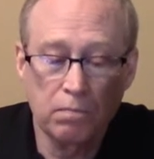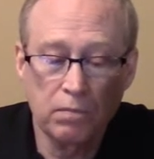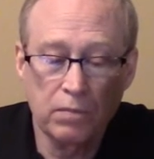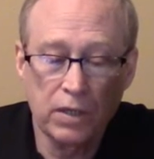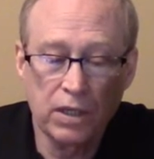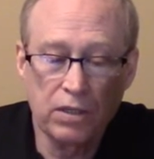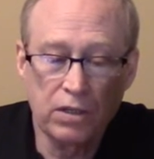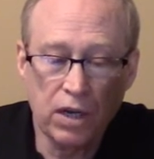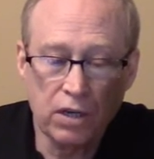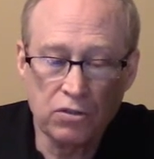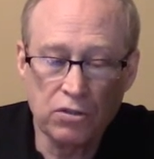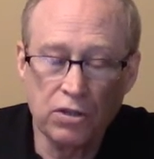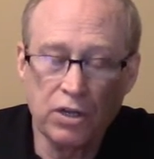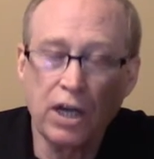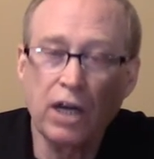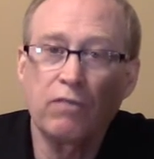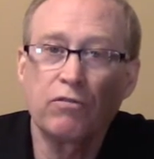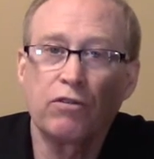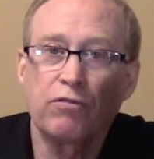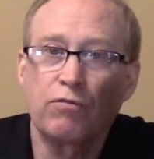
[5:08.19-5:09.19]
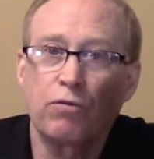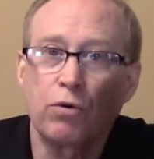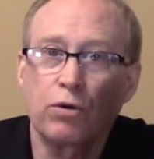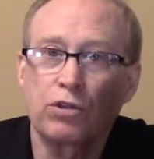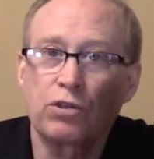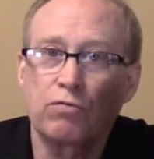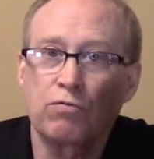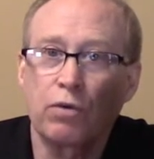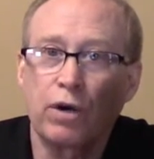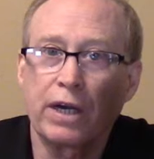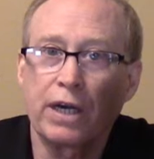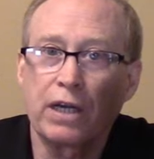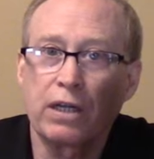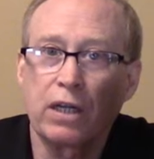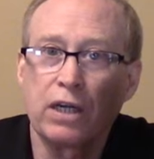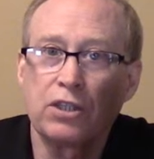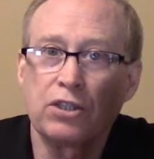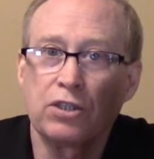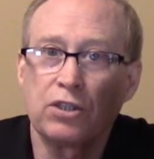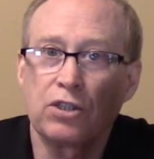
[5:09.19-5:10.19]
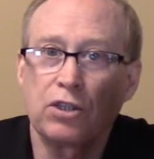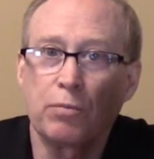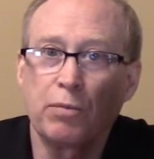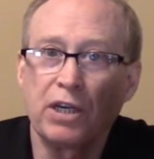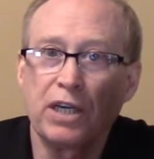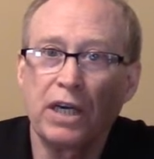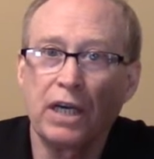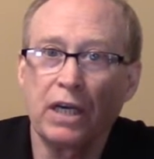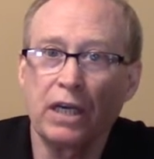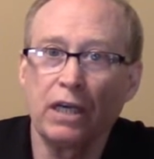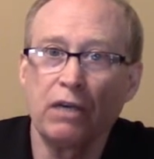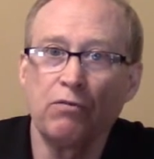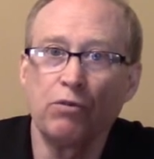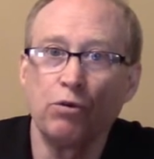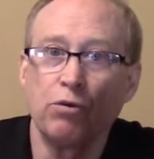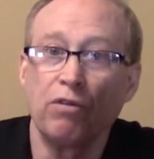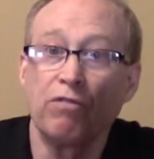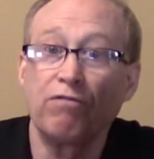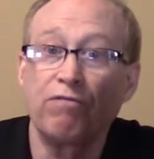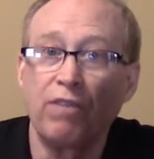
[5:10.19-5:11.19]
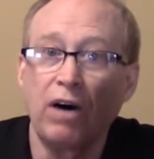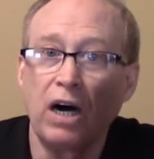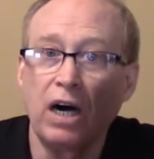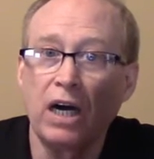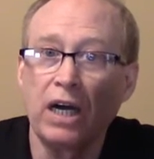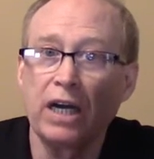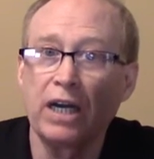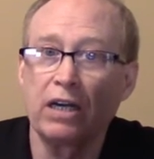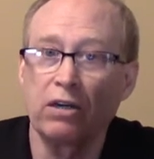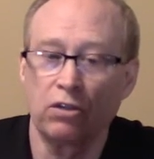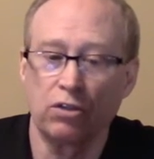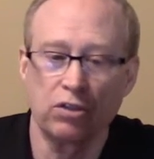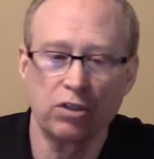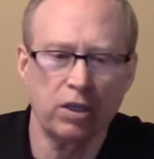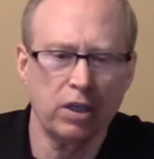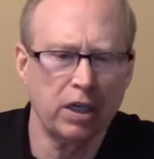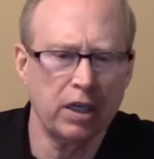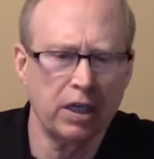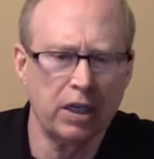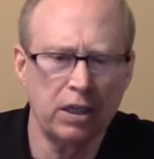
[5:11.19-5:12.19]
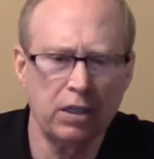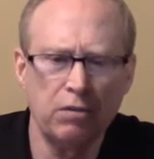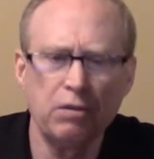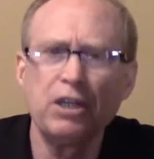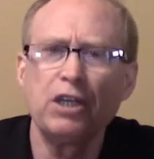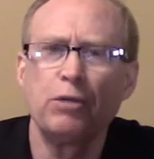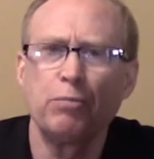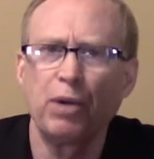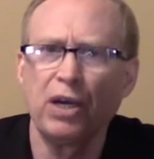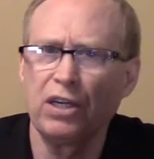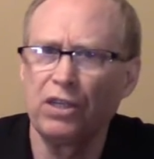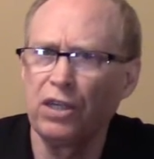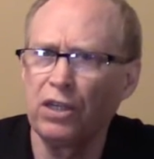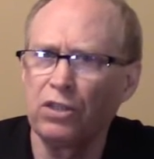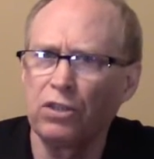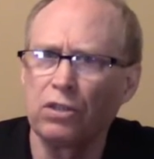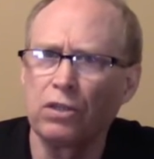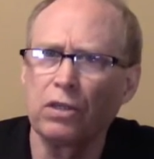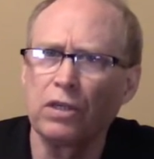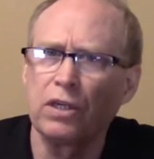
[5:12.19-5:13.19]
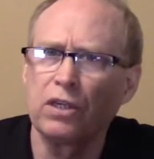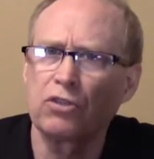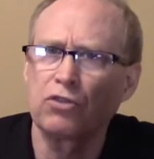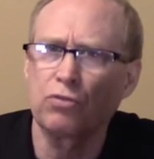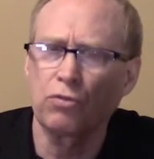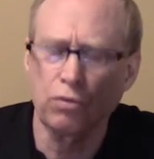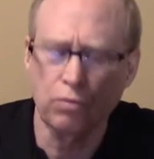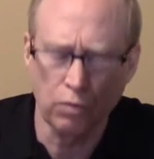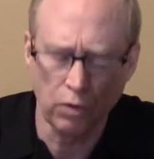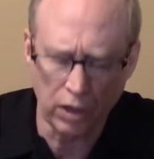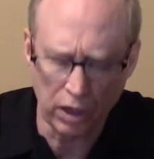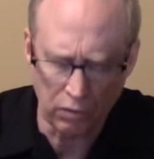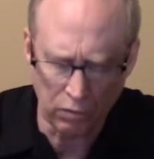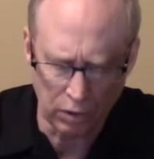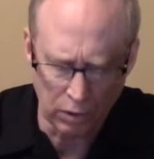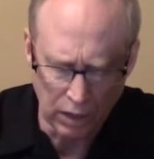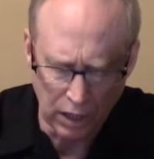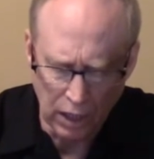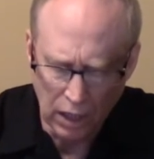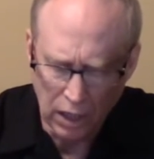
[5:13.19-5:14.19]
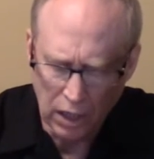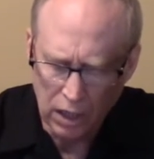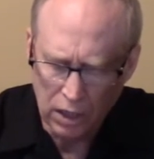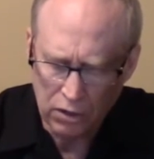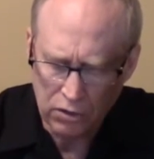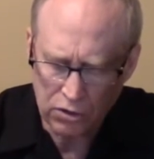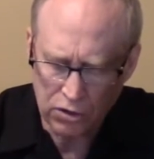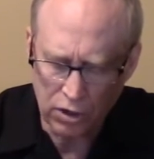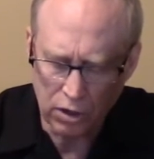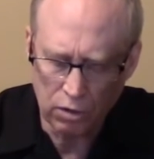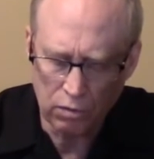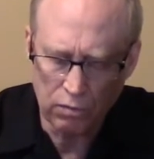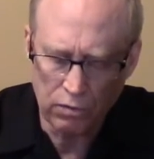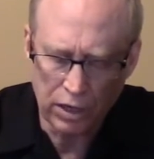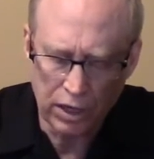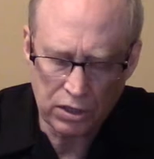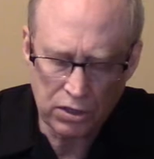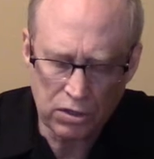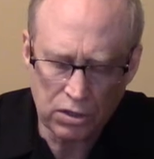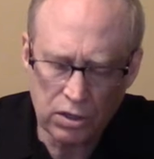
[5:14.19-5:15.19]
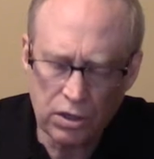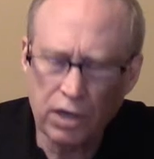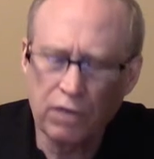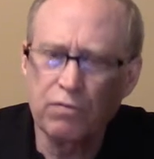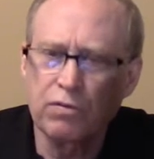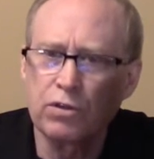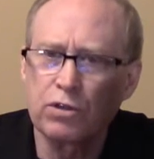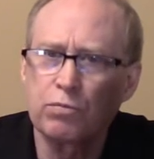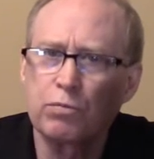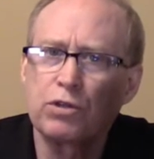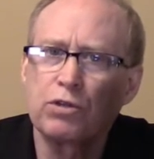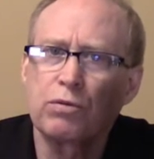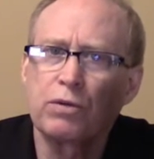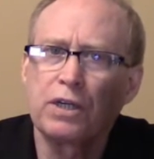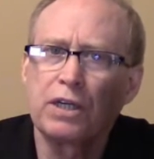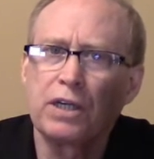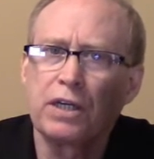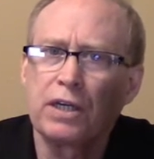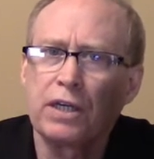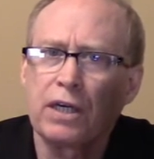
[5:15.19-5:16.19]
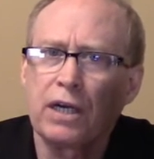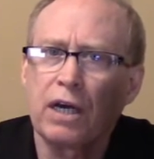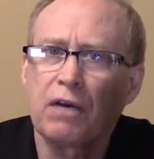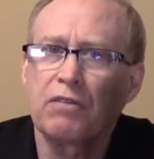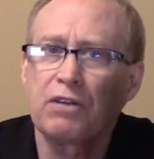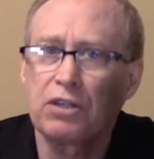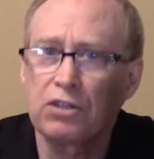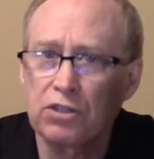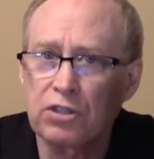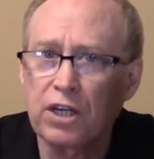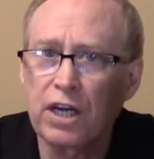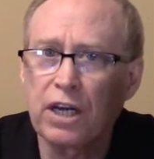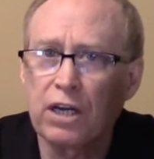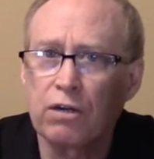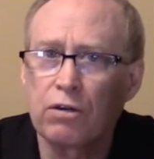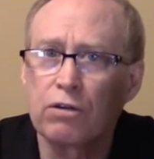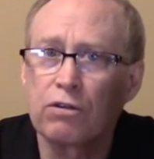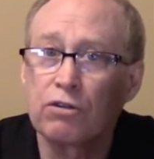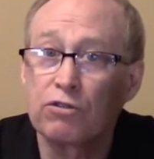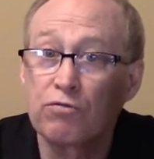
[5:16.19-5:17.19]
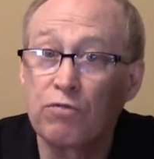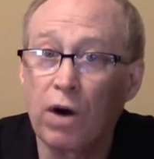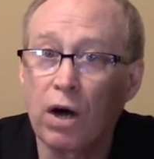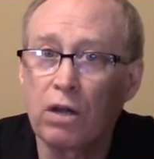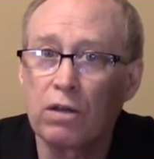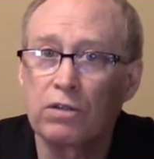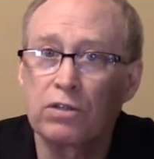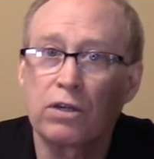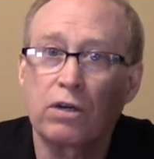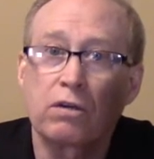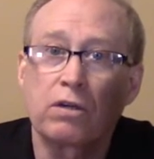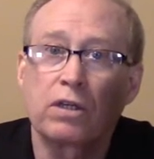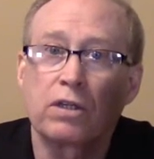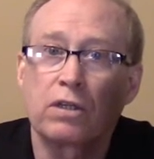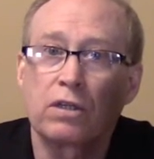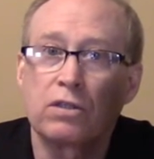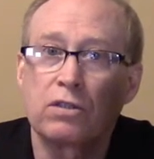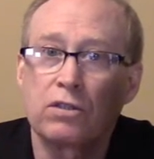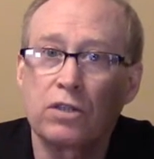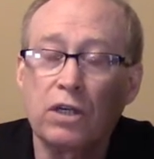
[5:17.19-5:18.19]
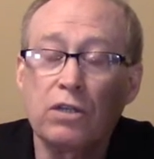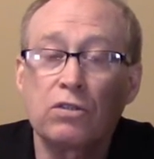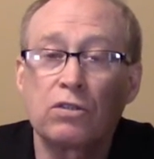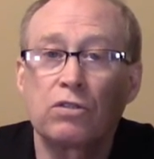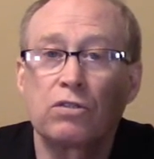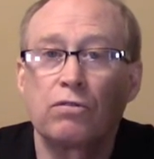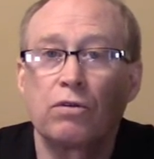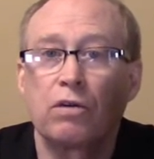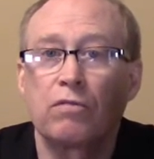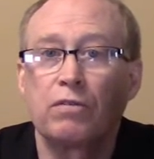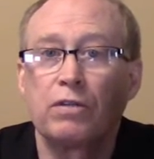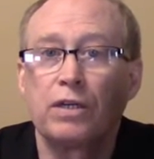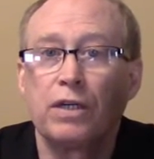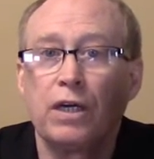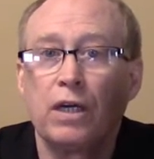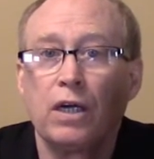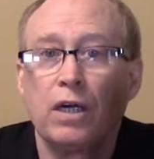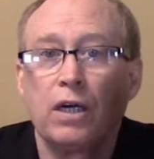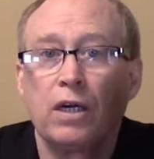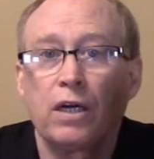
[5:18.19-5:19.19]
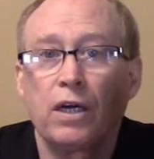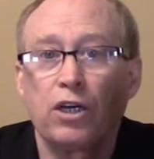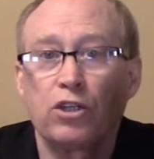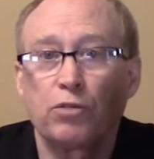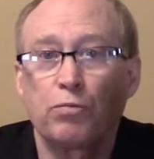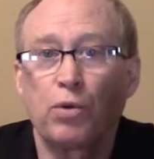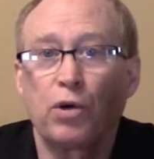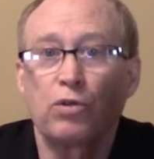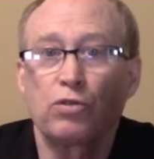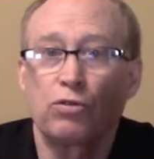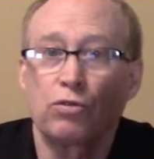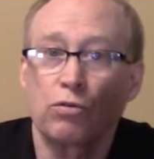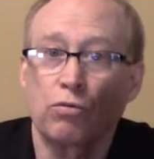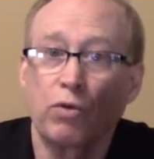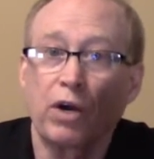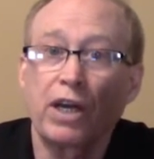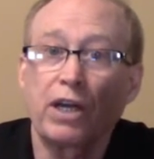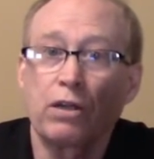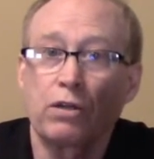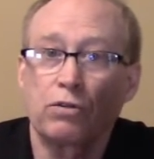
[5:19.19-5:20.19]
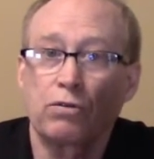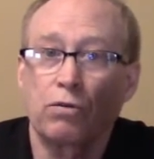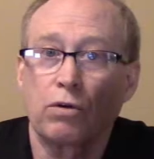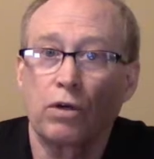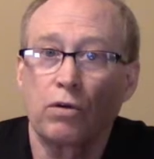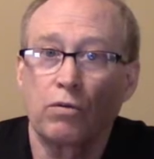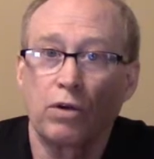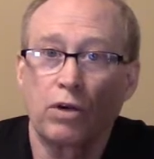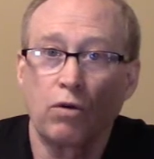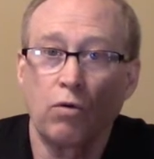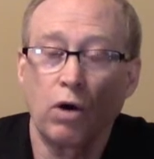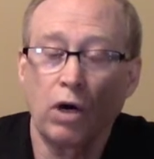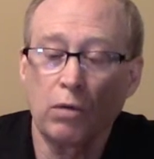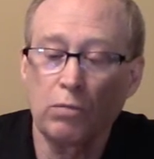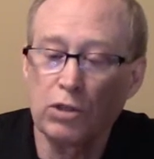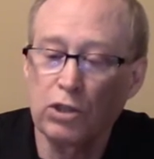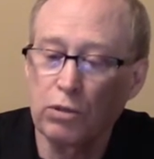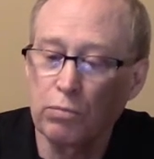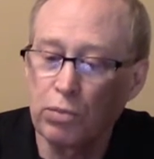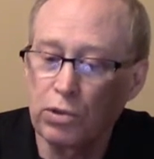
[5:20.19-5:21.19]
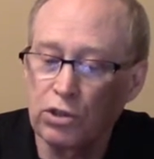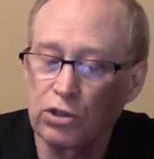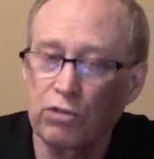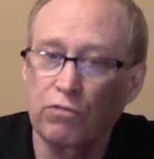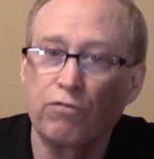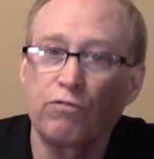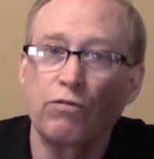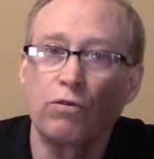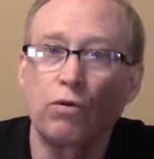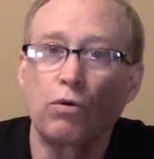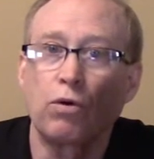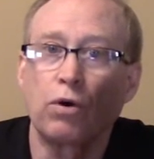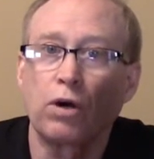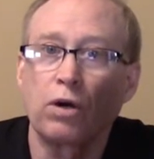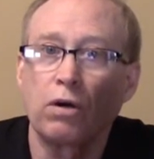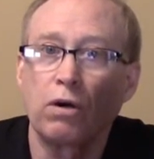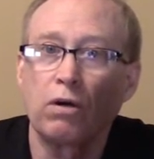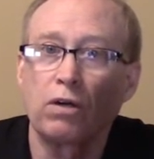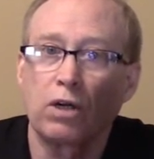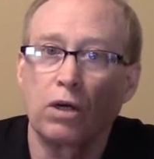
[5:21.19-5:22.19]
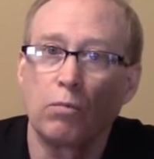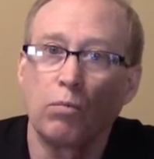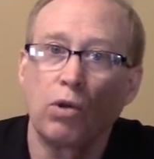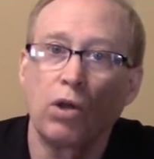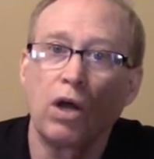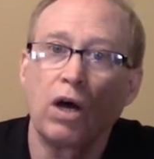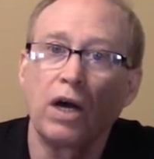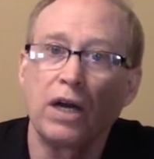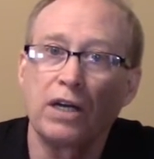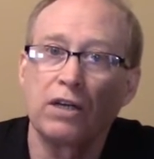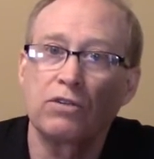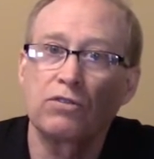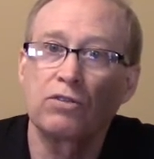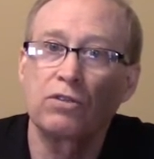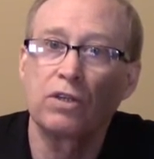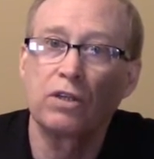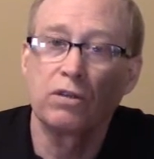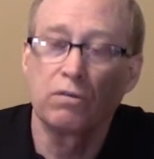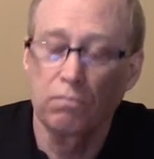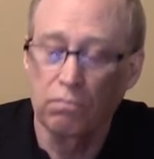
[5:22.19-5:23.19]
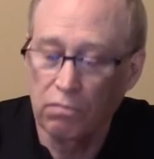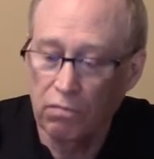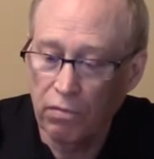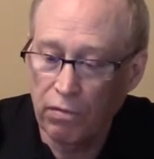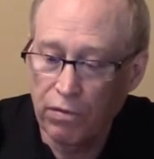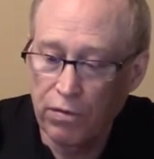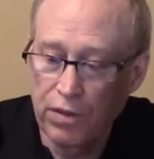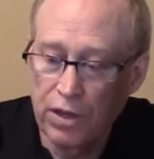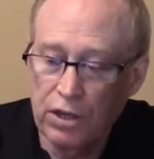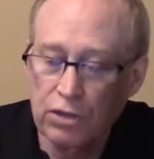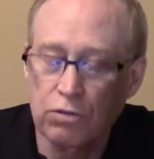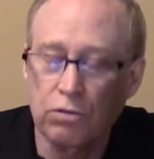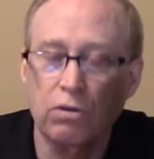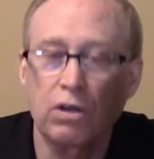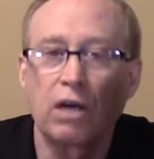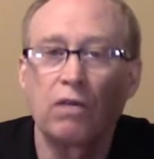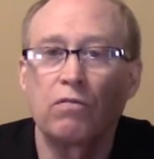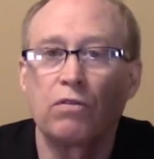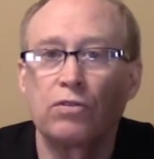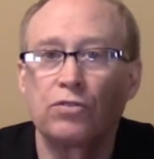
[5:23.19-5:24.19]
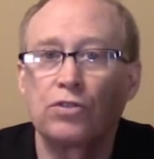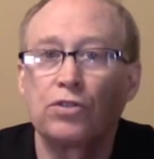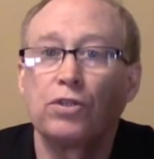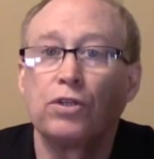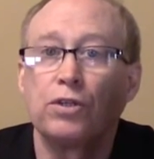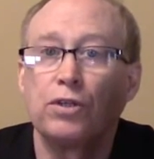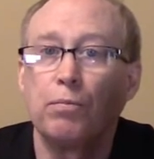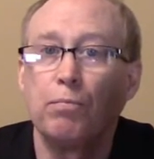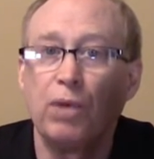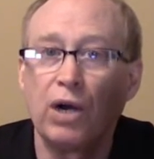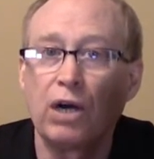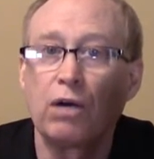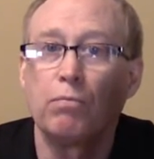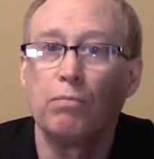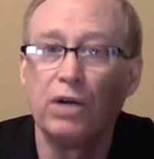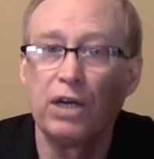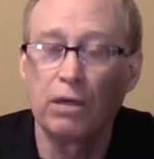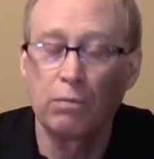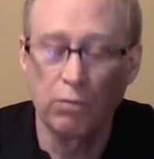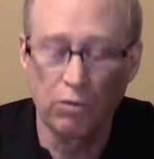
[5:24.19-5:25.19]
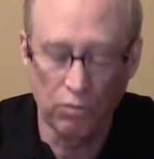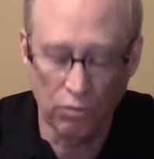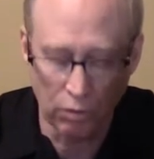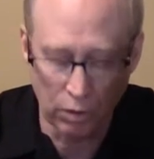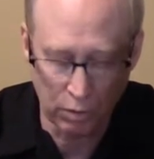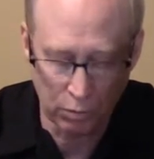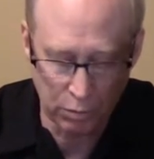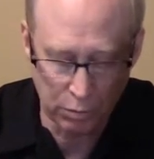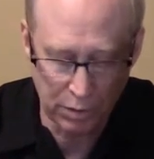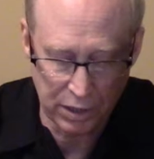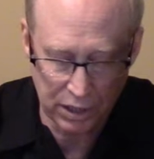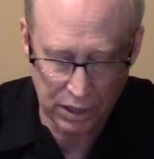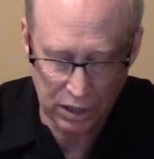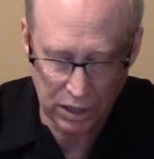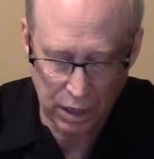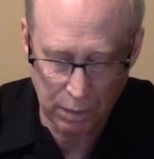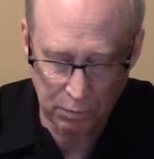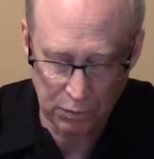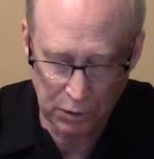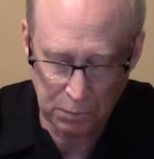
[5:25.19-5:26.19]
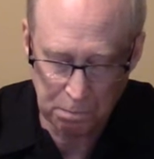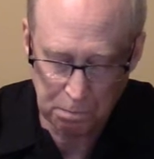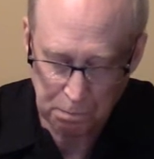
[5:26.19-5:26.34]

it doesn't have the force of regulation. Somebody can't give you a fine or say you need to pay attention to this or whatever. So that's the difference between having a standard that's voluntary and consensus driven as opposed to a regulatory requirement that puts a floor on compliance. And these are levels that the bare minimum of what would be accepted.